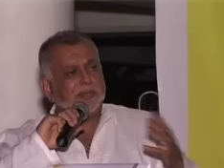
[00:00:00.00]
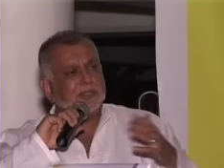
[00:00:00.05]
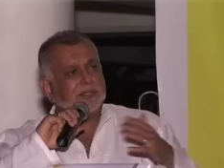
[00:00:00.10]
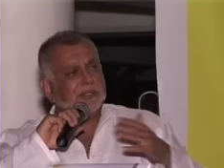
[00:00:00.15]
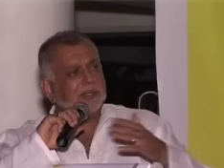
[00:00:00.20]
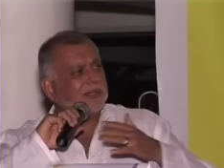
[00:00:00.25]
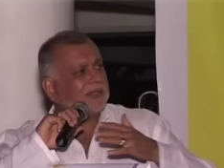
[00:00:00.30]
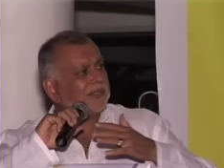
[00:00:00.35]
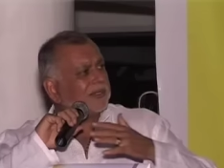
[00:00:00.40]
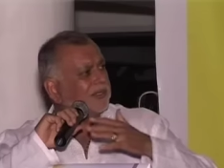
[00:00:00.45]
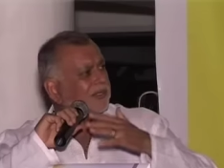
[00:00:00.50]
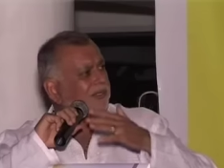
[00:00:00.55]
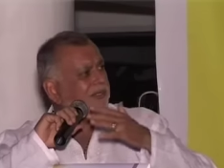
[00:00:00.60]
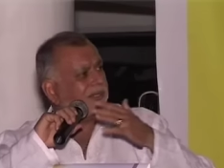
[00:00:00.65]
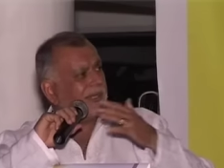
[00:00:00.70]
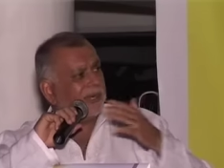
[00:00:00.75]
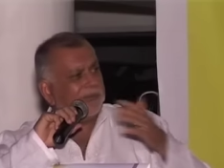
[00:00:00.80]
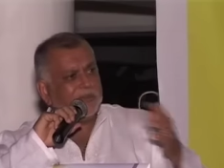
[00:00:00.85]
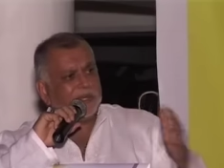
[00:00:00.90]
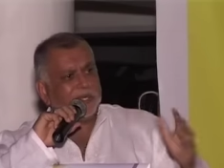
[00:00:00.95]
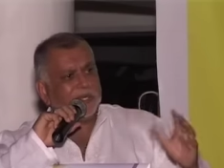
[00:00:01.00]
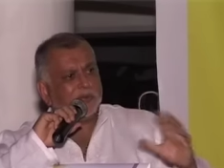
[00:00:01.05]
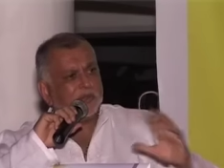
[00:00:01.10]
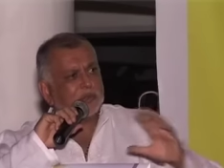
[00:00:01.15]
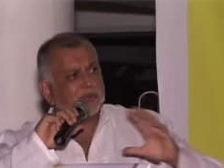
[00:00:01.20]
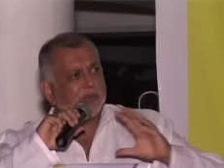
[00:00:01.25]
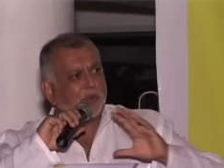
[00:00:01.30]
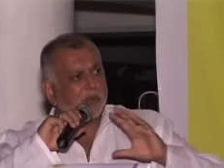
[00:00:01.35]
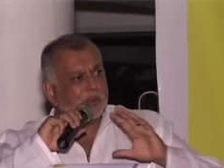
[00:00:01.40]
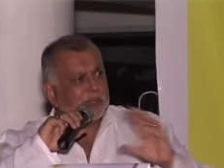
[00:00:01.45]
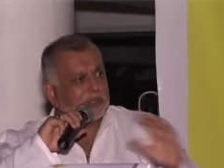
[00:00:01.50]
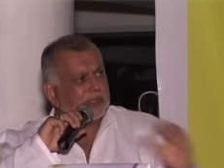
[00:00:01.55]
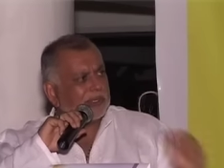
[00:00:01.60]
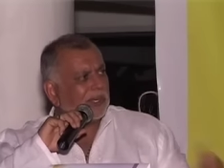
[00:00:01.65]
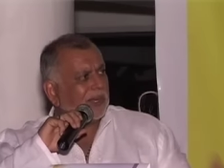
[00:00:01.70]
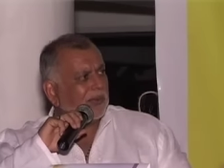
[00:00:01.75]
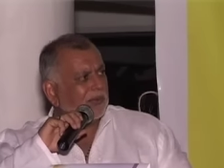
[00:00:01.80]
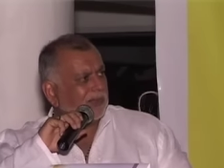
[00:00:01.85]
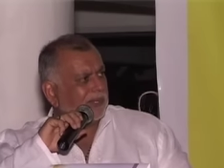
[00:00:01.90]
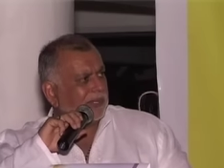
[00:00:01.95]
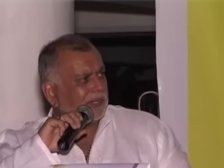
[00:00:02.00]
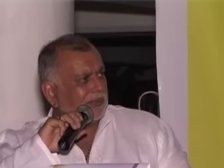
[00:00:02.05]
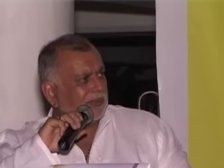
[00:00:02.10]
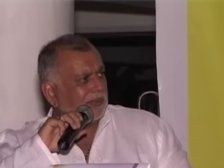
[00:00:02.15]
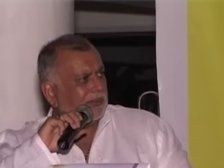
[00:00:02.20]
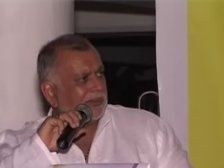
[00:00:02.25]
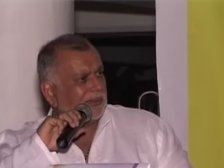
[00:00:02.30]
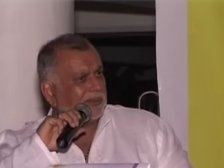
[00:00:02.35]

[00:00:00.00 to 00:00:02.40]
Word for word: business, and everything was broken down here.